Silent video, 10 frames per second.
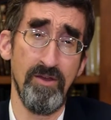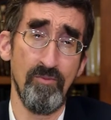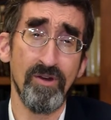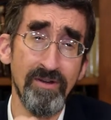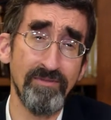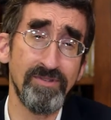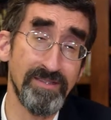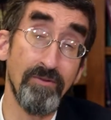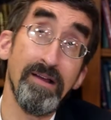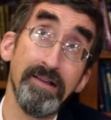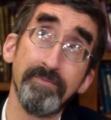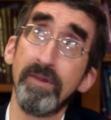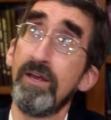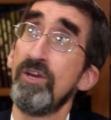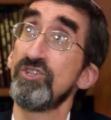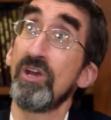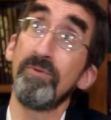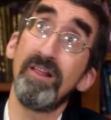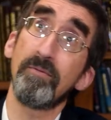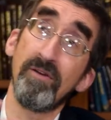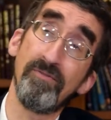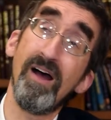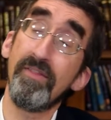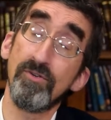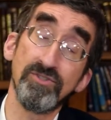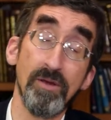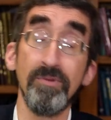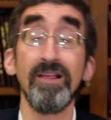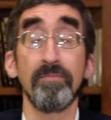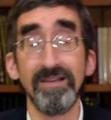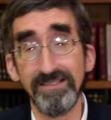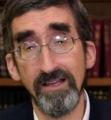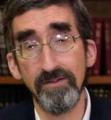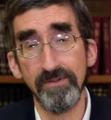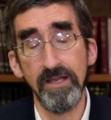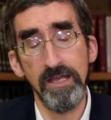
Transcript: We don't have to say, well, should I be like my father or should I be like myself?